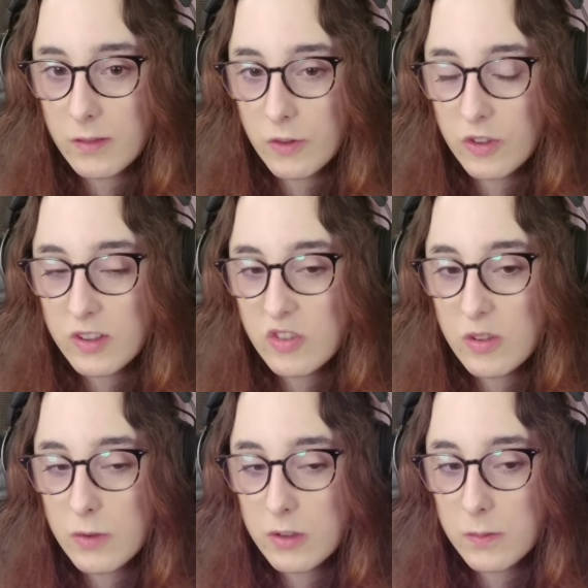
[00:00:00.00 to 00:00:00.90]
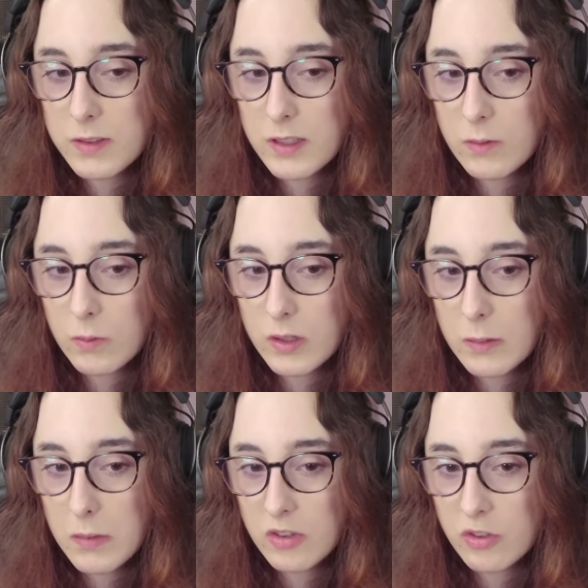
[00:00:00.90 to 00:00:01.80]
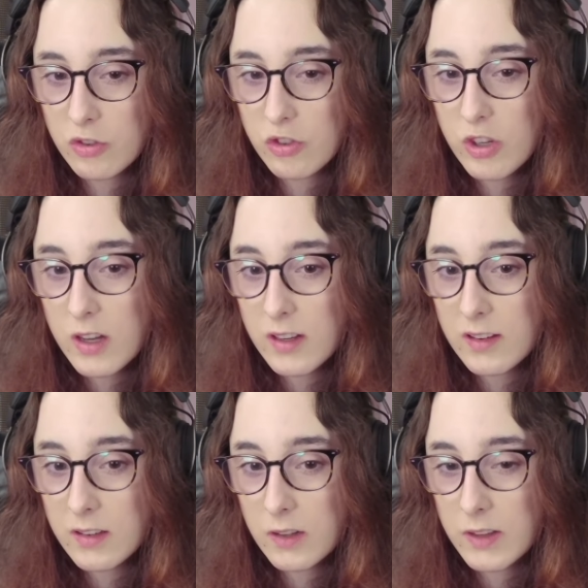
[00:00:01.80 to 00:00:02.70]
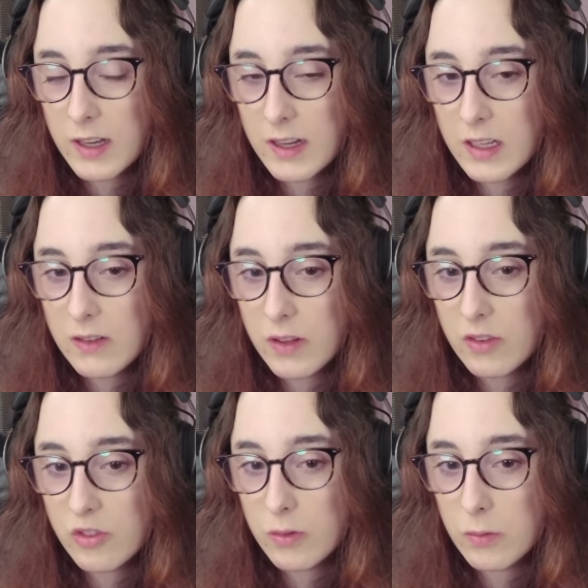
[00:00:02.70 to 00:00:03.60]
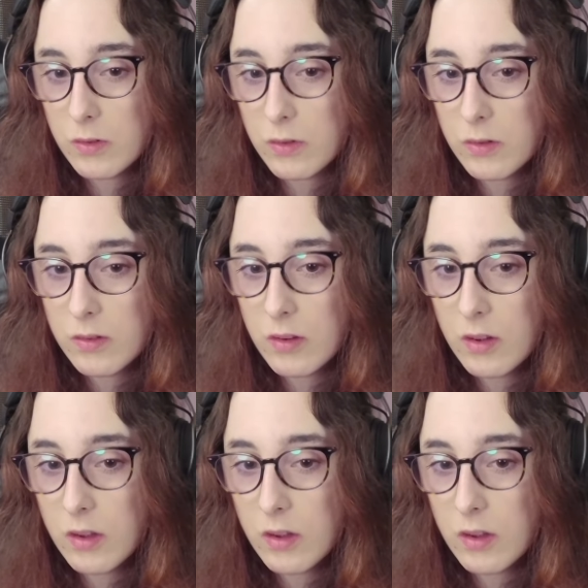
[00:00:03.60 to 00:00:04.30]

Just, she seems so upset when they mentioned John and stuff that I didn't think she was...